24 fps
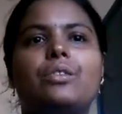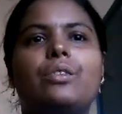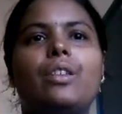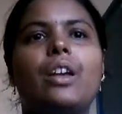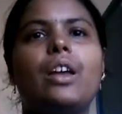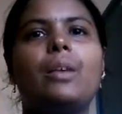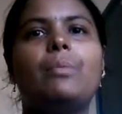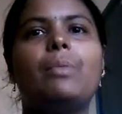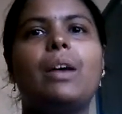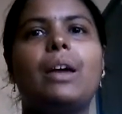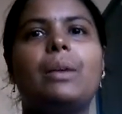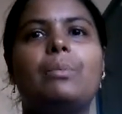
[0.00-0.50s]

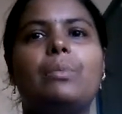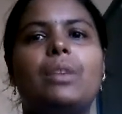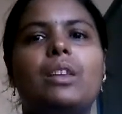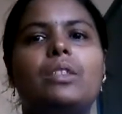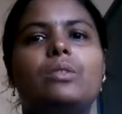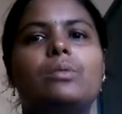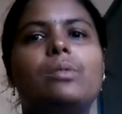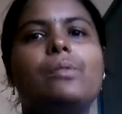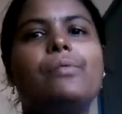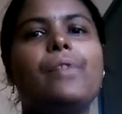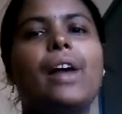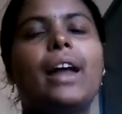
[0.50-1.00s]
okay, by
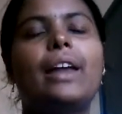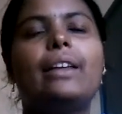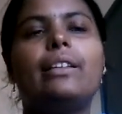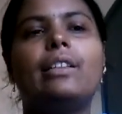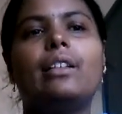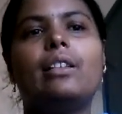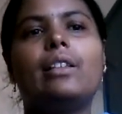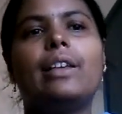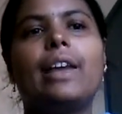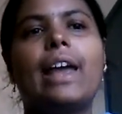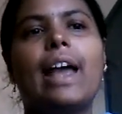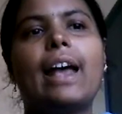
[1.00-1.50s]
means of
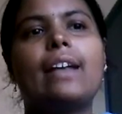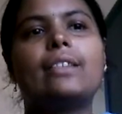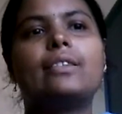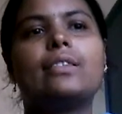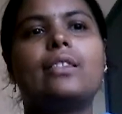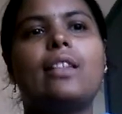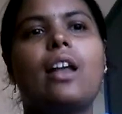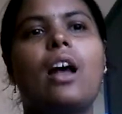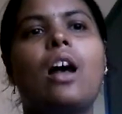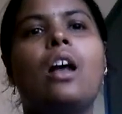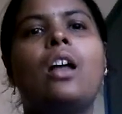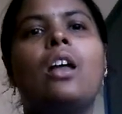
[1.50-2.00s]
ideal gas
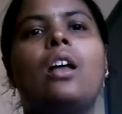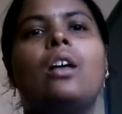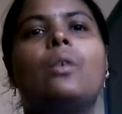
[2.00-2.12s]
law.